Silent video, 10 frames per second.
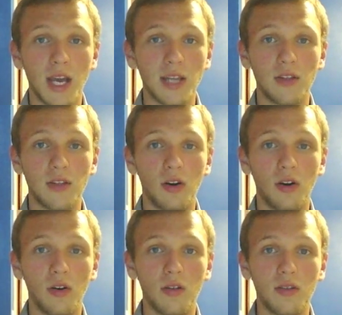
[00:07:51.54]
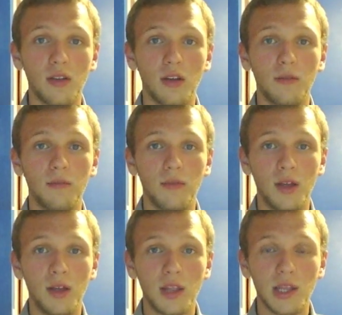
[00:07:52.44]
And this caused the
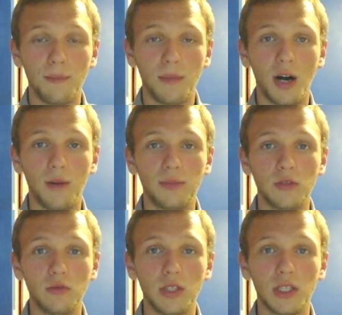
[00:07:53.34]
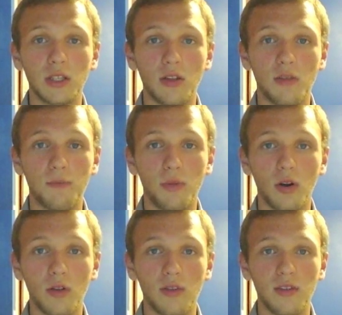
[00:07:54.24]
mob to really
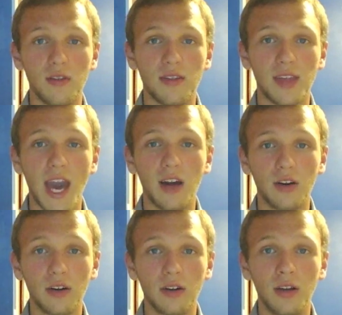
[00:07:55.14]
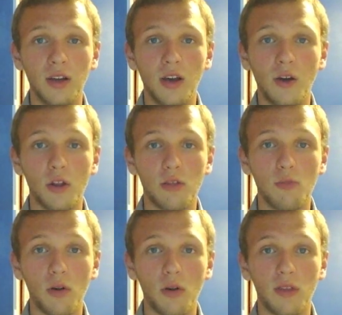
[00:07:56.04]
disperse and scatter, which
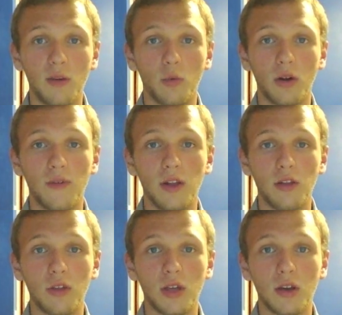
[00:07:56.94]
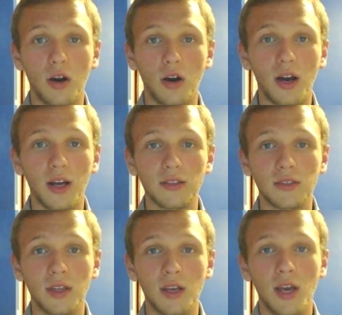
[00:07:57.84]
most of them were eventually caught
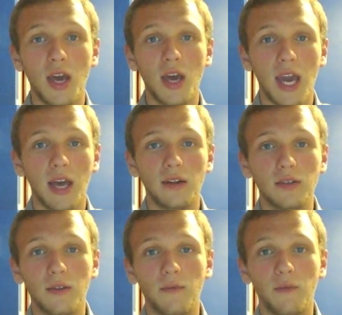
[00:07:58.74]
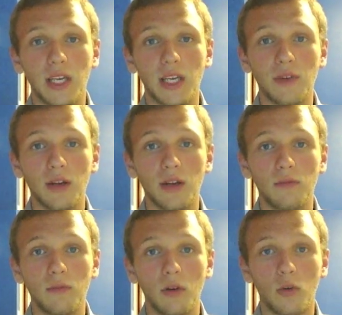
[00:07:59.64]
and forgiven.
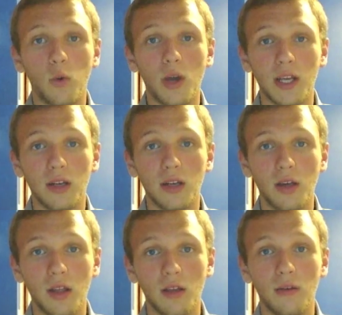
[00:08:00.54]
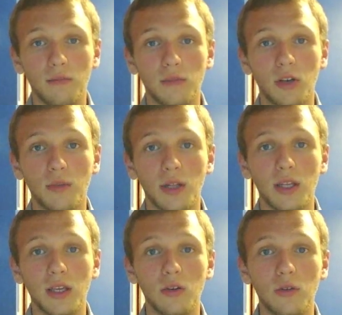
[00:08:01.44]
Acquitted is a term that
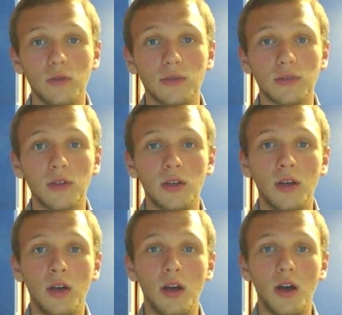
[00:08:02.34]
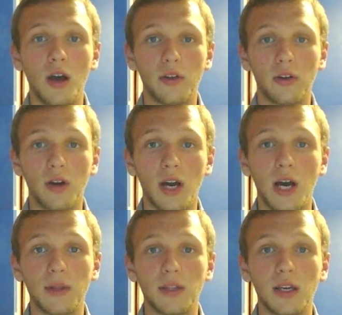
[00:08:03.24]
they use of the
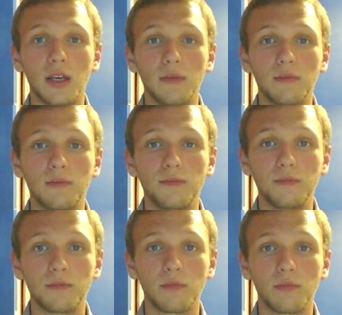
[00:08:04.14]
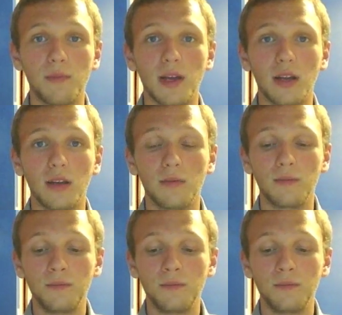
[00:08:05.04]
crime that they committed.